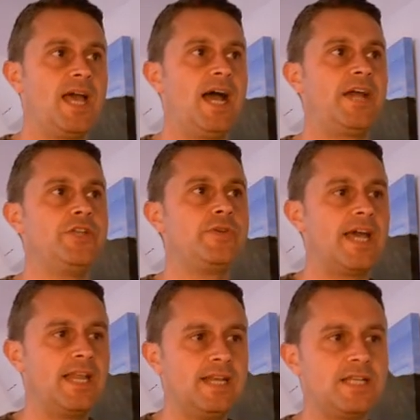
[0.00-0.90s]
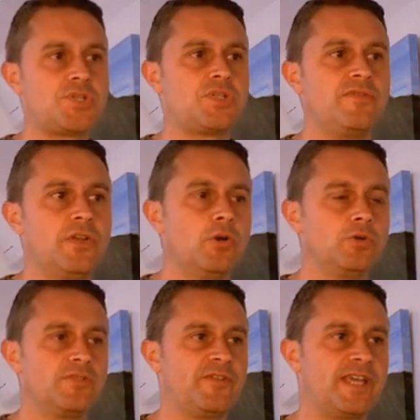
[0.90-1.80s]
And you get a list of your
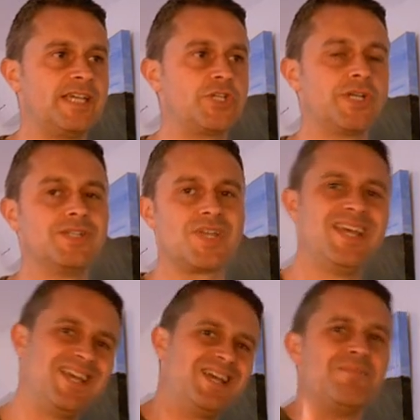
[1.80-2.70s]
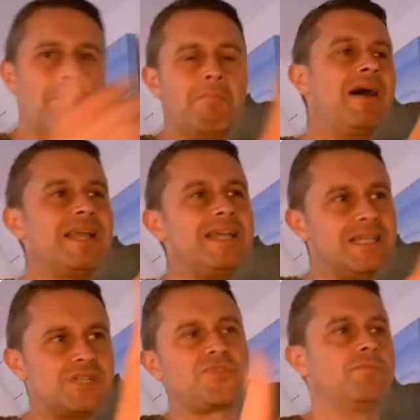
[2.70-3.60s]
notifications. Mine
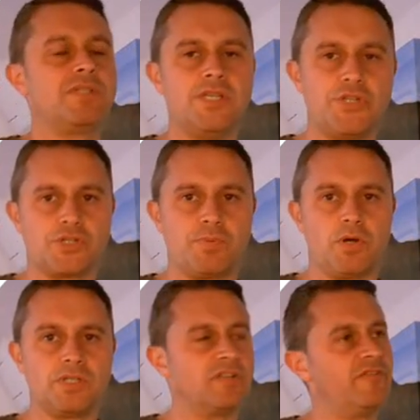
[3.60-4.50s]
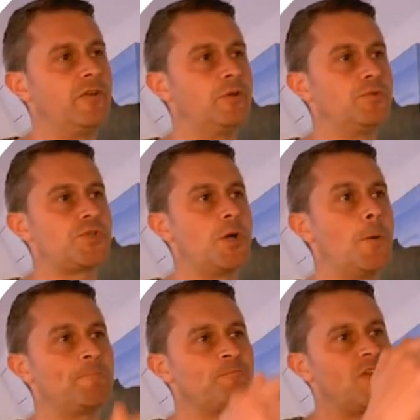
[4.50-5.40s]
is from a teacher's point of view. So
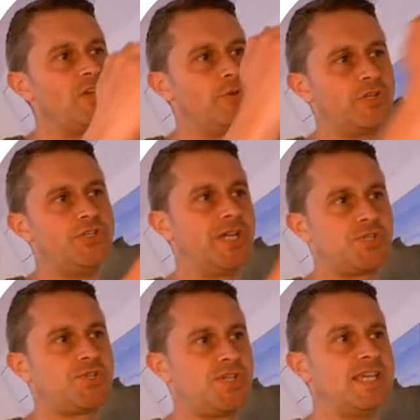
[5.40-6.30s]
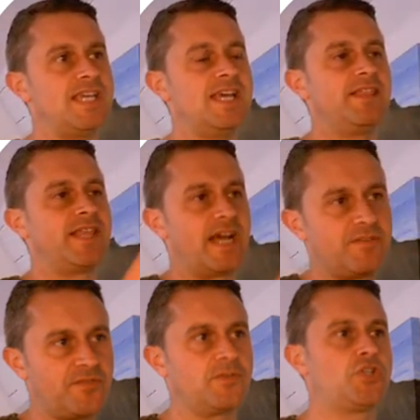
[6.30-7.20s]
you can just see that
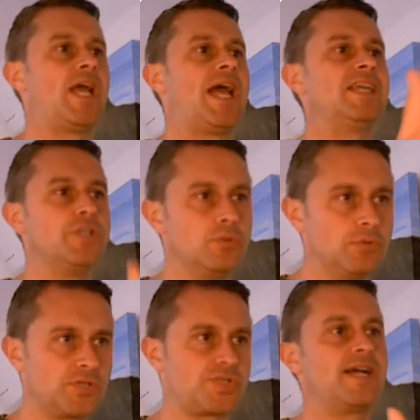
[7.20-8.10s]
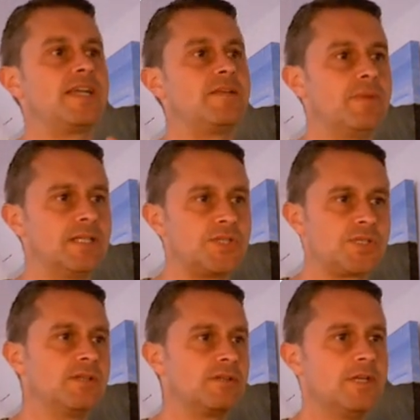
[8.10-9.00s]
I've scheduled assignments
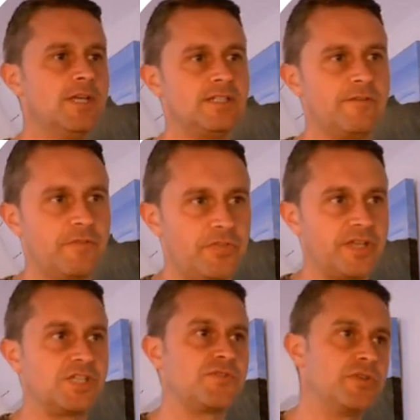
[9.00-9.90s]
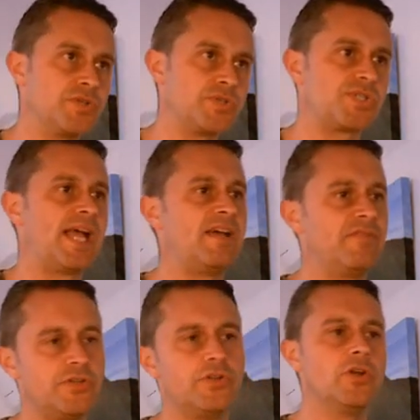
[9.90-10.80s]
and different things for year
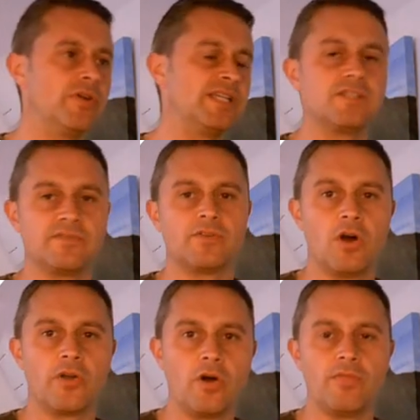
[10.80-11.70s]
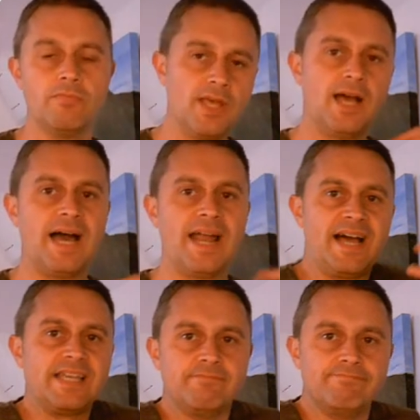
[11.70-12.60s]
seven, year eight have gone on and
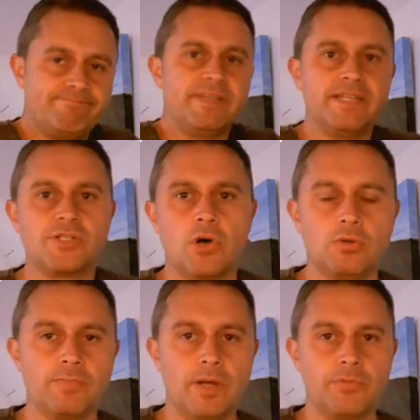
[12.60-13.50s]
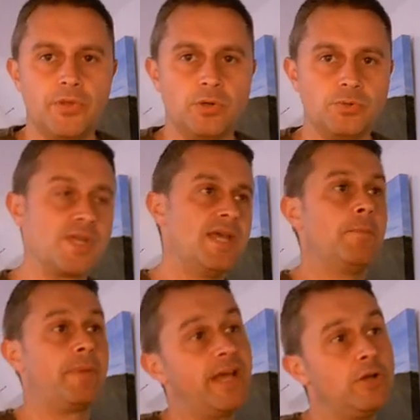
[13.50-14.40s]
I'm being told about those.
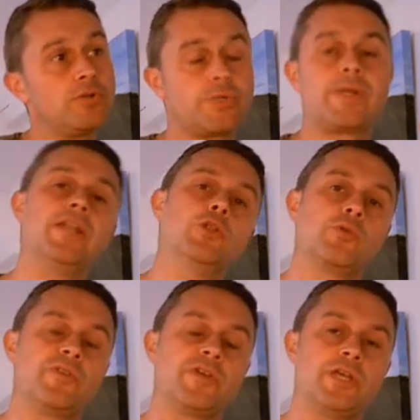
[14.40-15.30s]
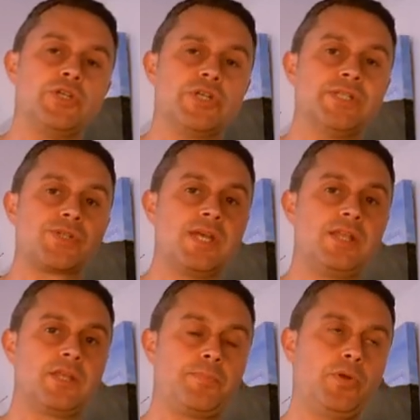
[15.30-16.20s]
But I also get notifications
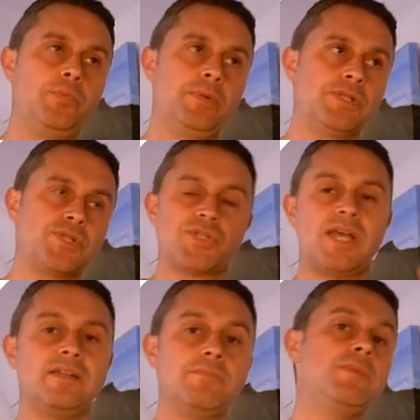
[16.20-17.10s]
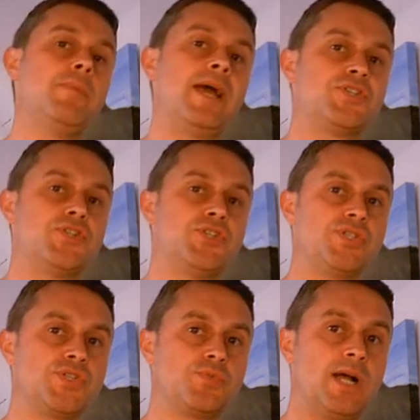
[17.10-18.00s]
that pupils are sending me messages
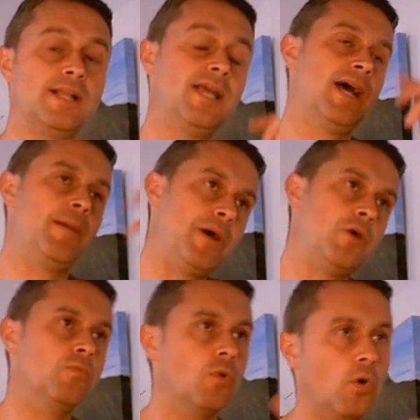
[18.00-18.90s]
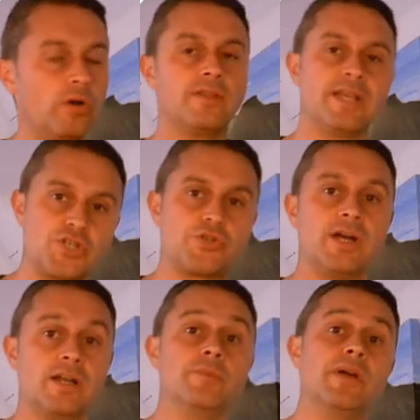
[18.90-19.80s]
as well about work that they're
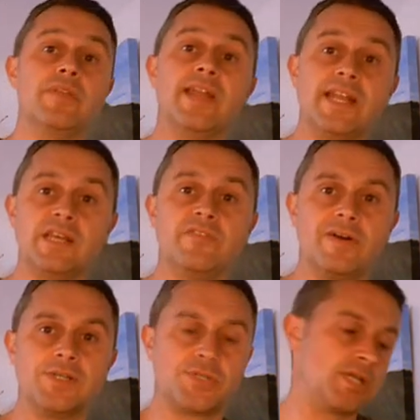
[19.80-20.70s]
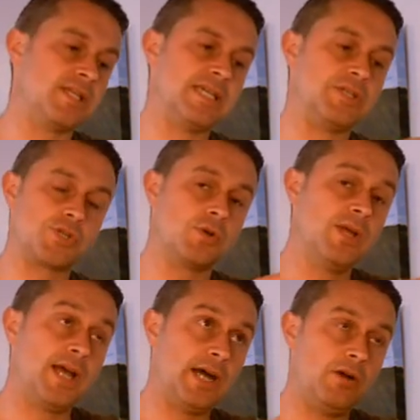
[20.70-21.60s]
struggling with and any advice they need. So
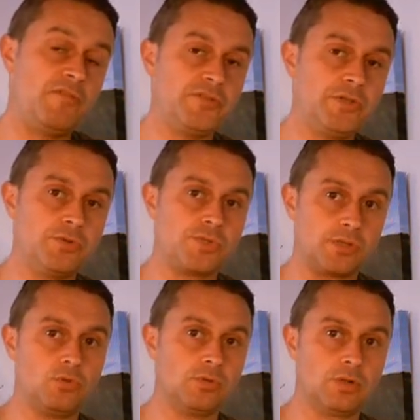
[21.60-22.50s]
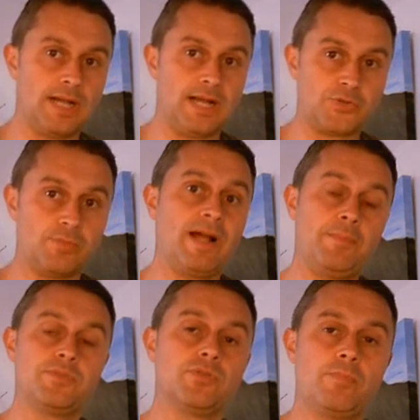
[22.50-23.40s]
I often use the Google Classroom app
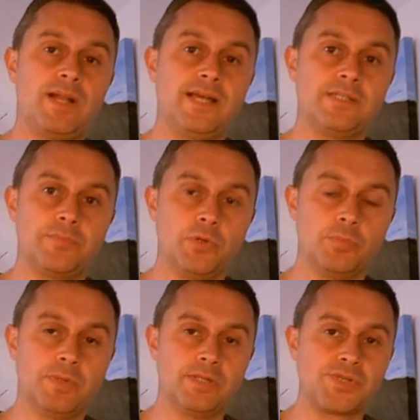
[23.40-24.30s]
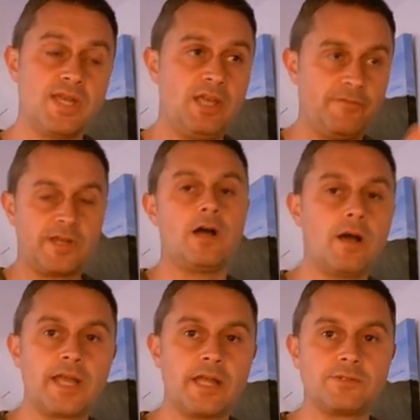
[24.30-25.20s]
to reply to pupils if I can't
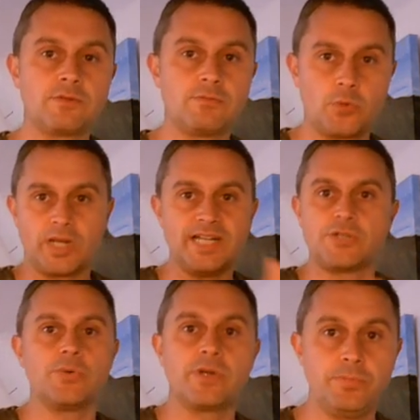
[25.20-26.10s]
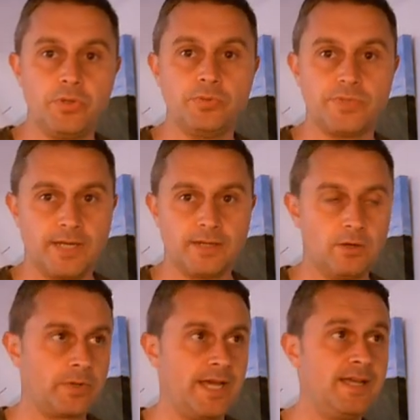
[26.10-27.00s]
get quickly to a computer.
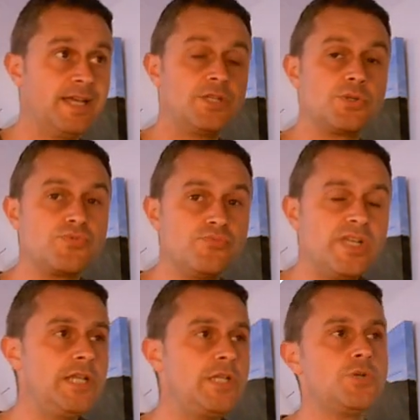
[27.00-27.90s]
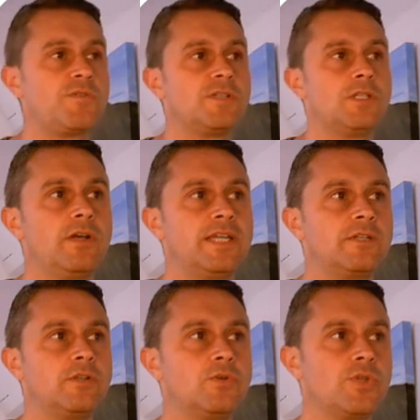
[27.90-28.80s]
Okay, so it's really useful to into
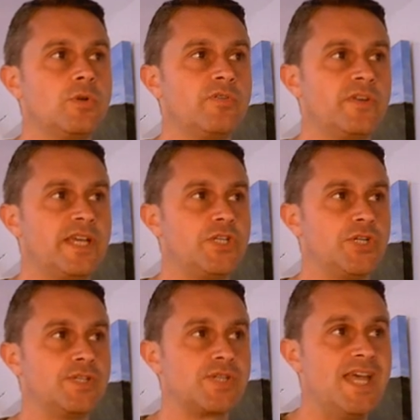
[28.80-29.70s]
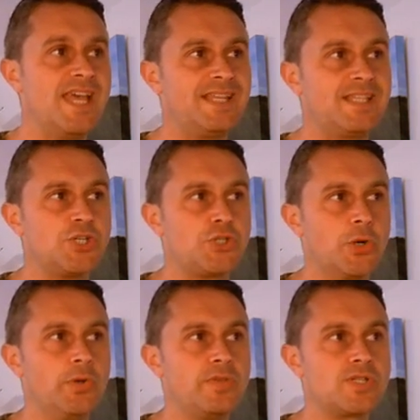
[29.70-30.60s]
those notifications. It does show
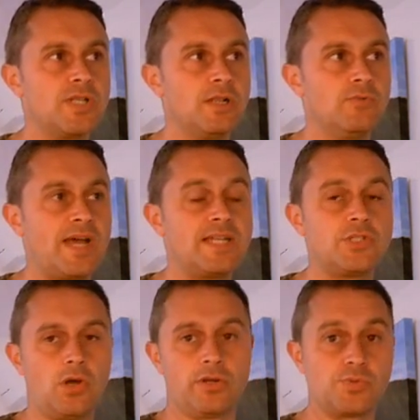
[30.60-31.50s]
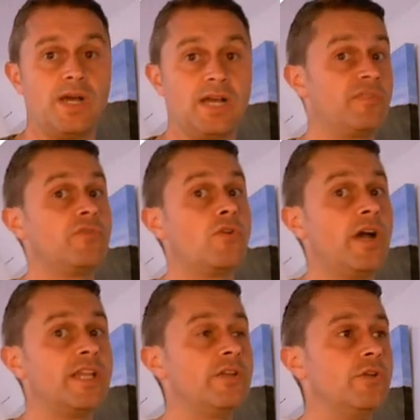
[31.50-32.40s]
you this little red dot as well if you've got
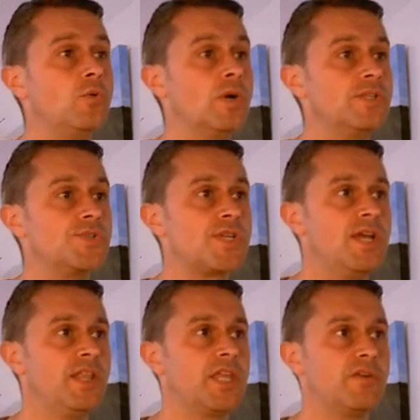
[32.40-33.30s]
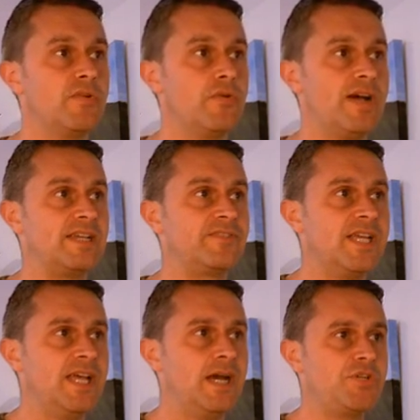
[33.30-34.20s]
any new ones that have arrived.
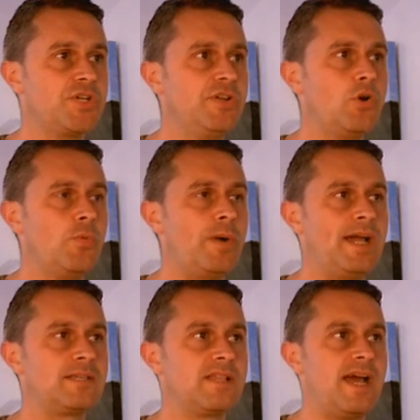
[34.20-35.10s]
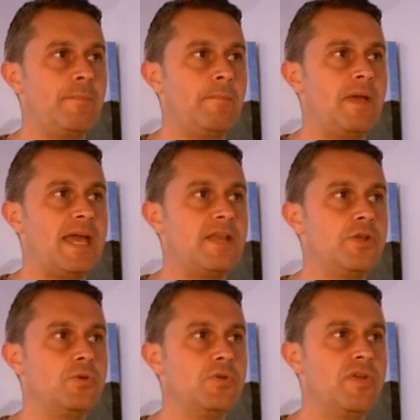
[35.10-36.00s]
I'm just going to go back to that
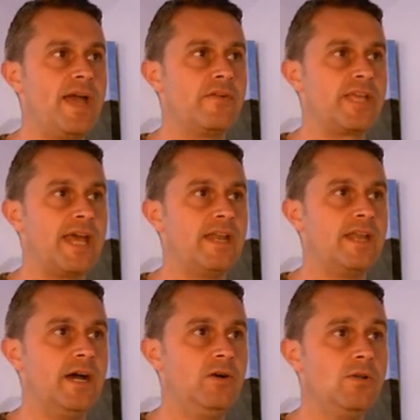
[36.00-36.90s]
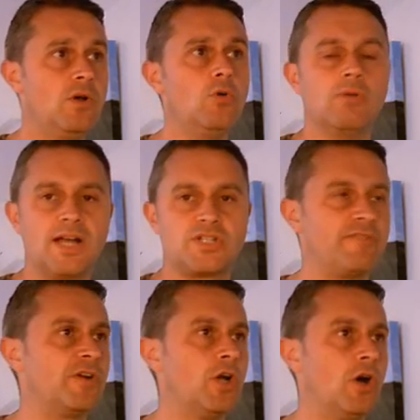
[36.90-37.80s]
menu there again now. Oh, actually, I
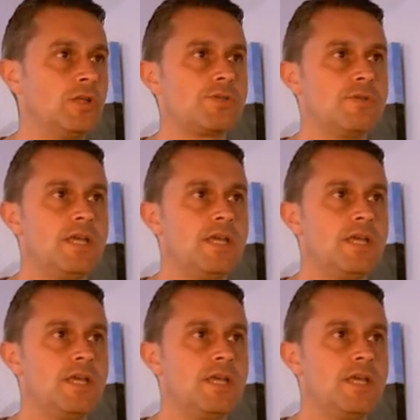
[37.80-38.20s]
forgot.